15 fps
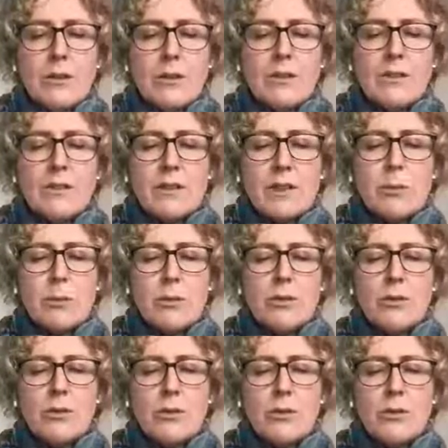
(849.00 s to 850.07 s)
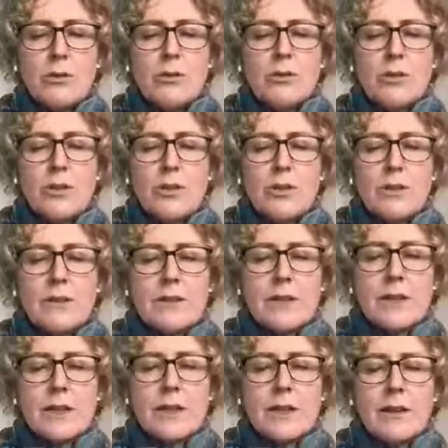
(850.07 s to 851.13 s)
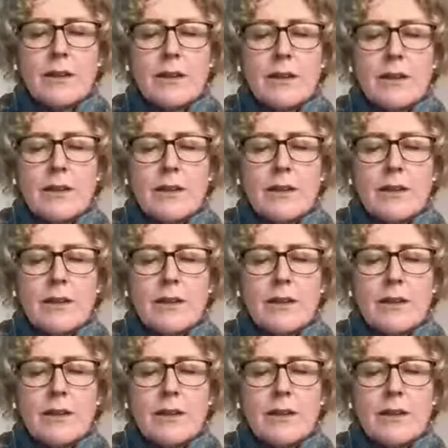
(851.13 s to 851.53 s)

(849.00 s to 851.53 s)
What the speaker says: Just keep your soul focus here.